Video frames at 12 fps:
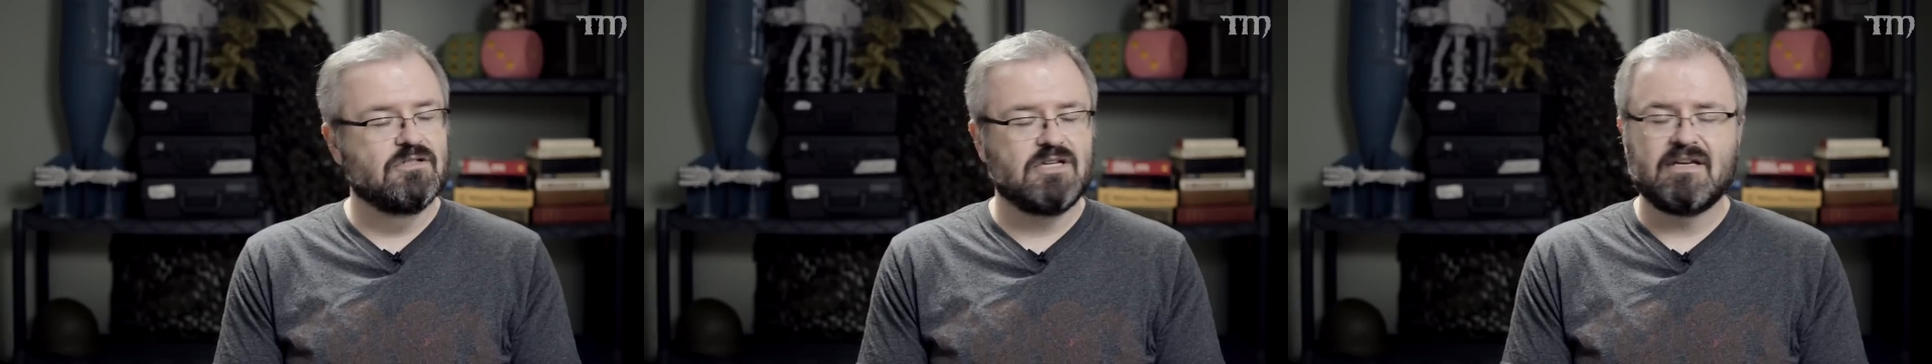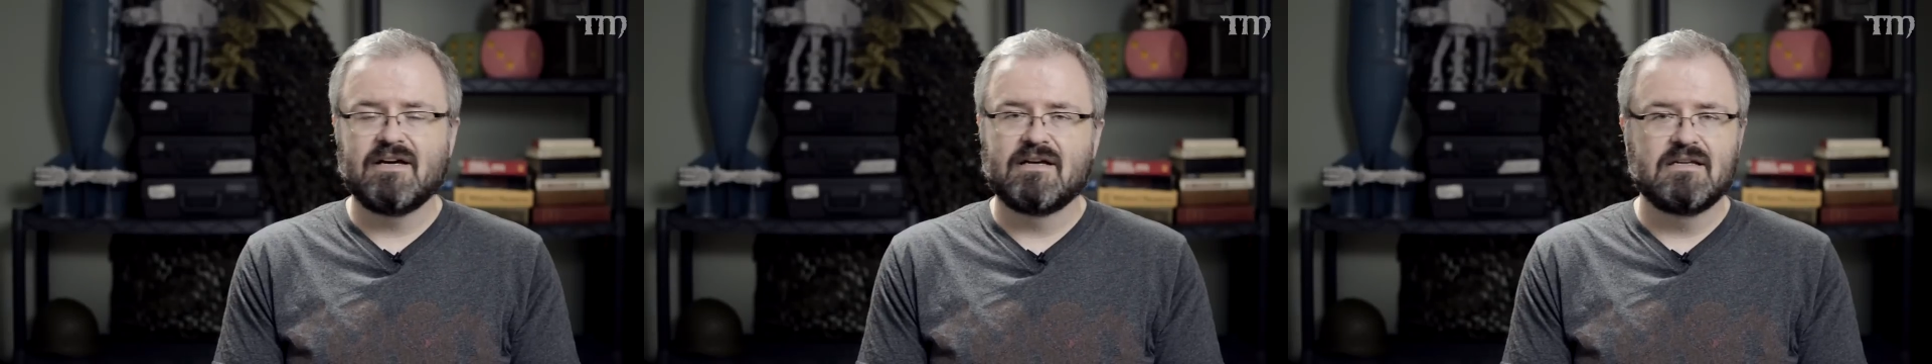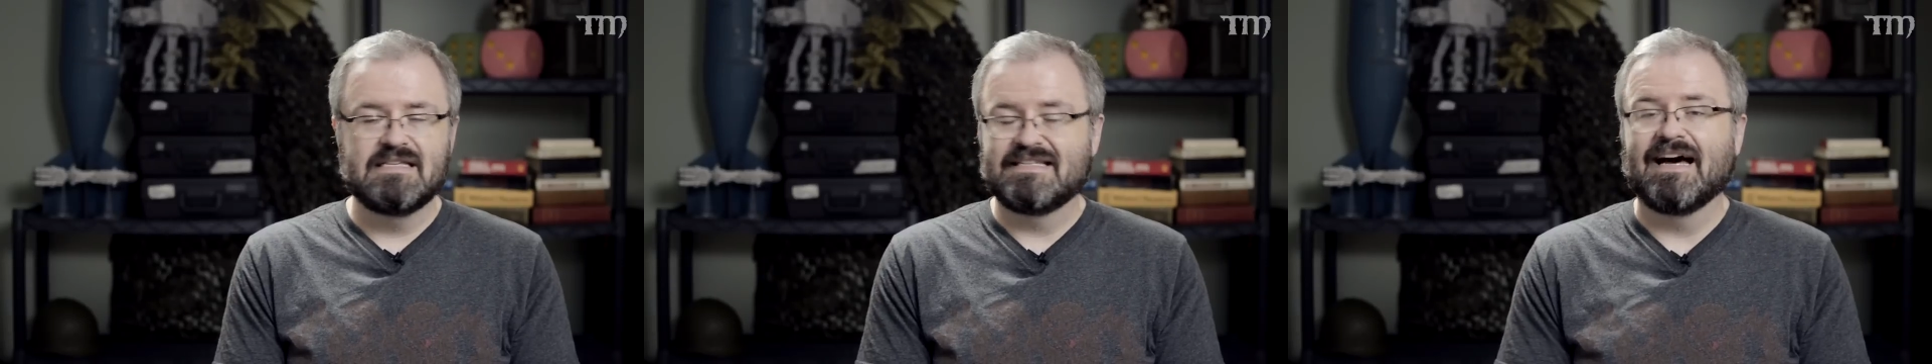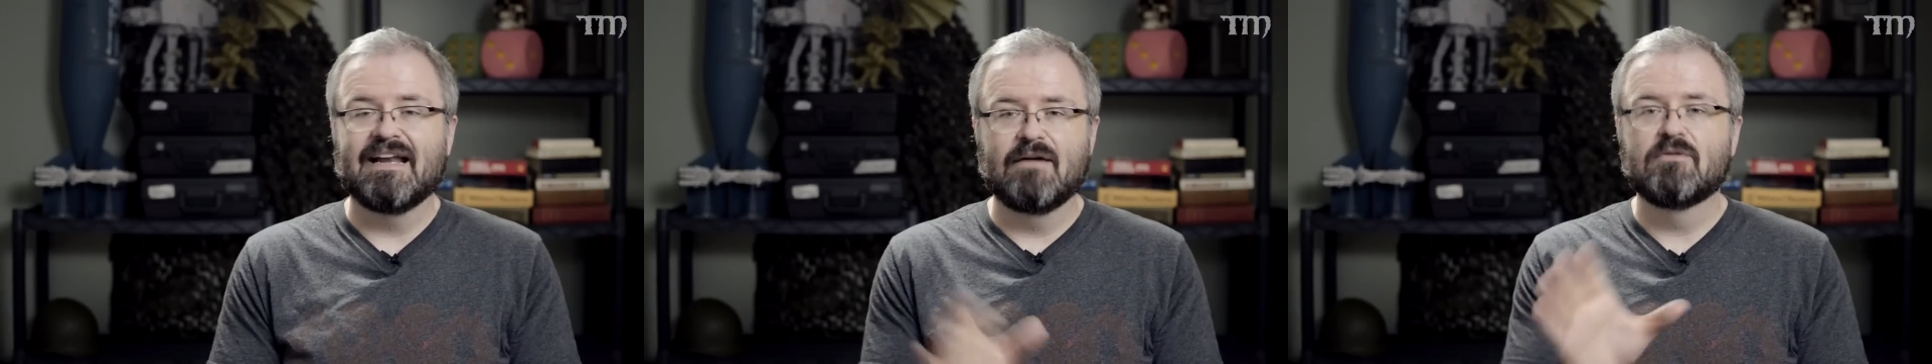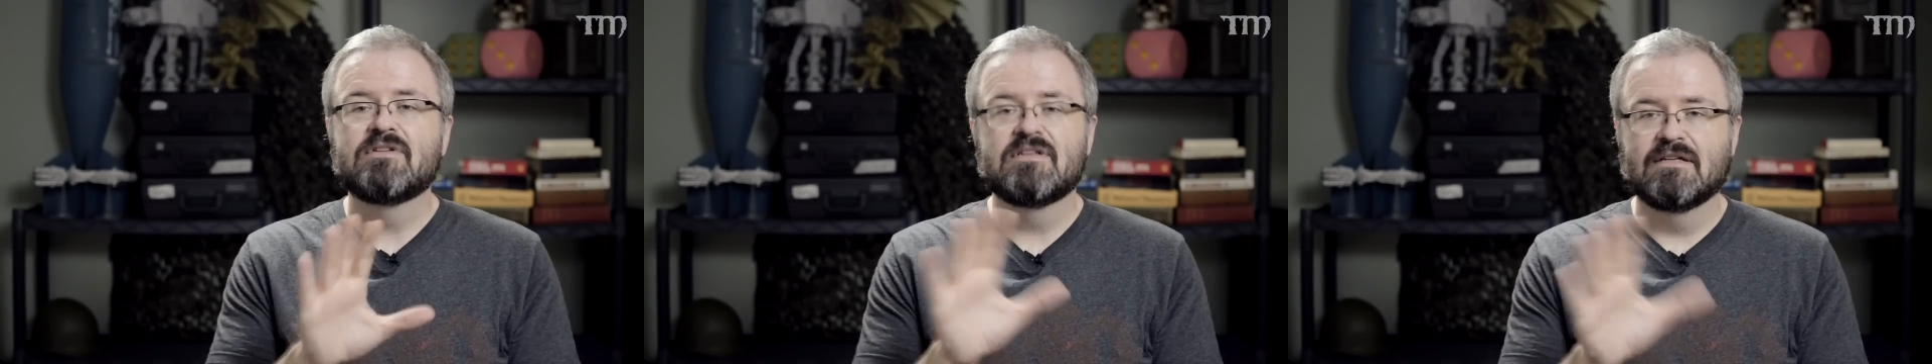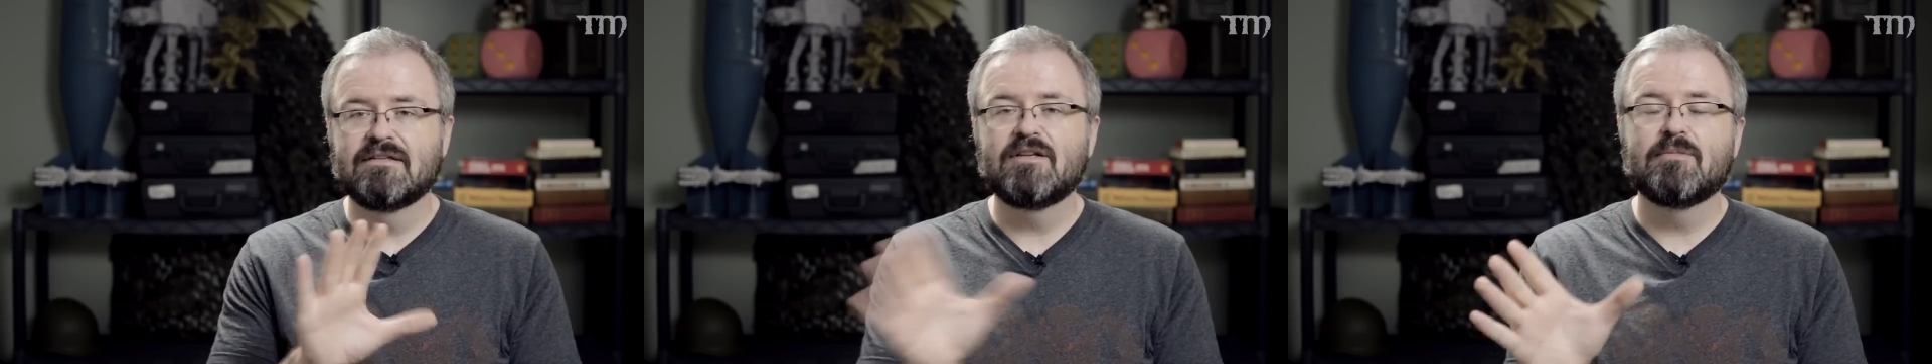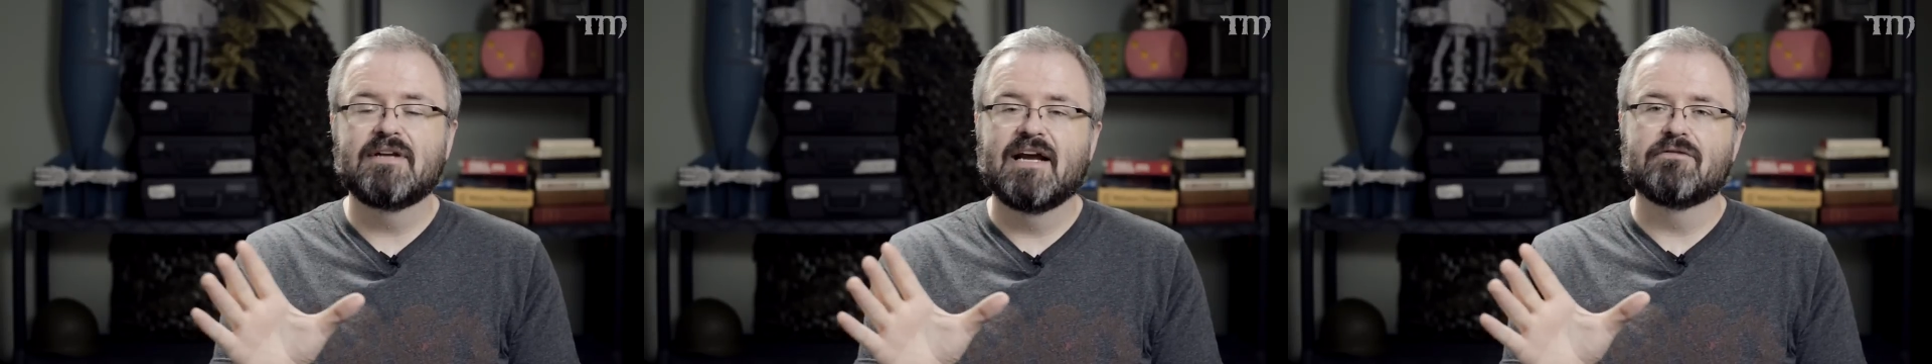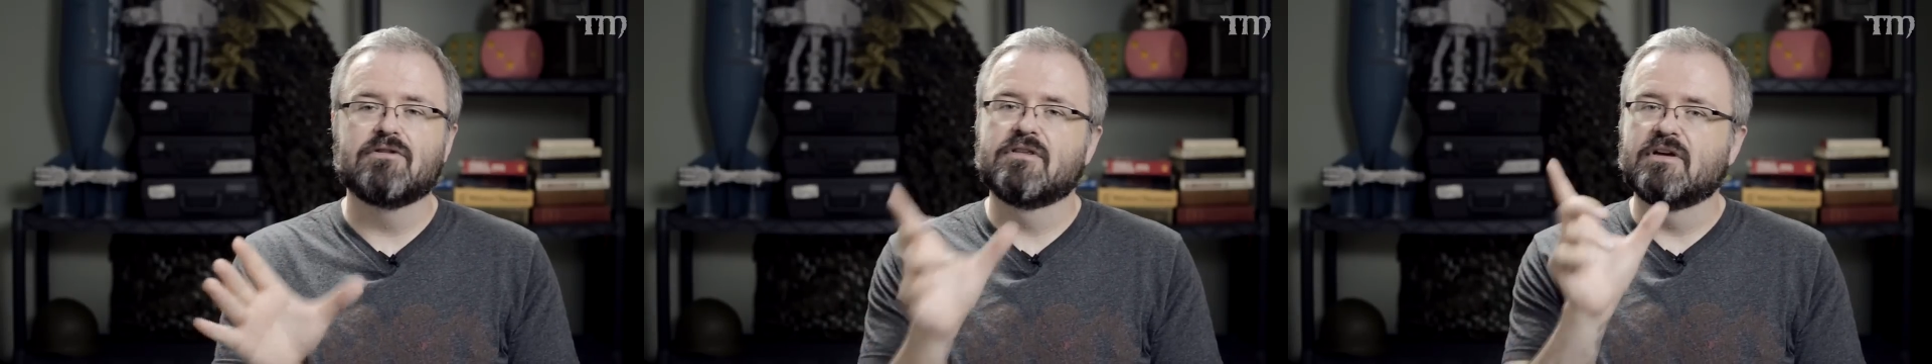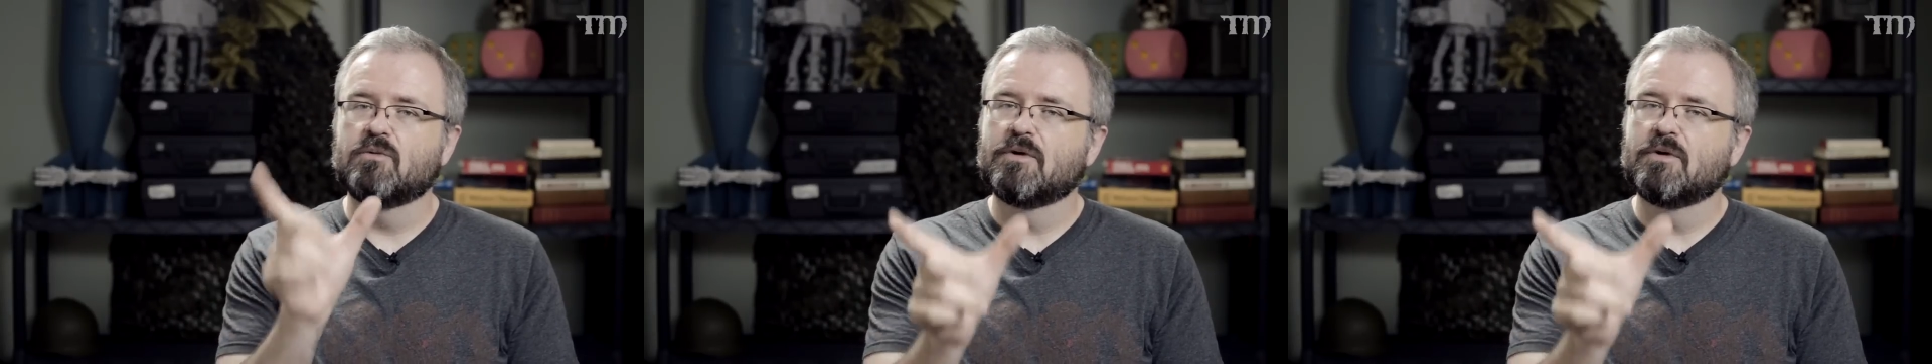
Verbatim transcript: Gen Con has got a little bit of everything.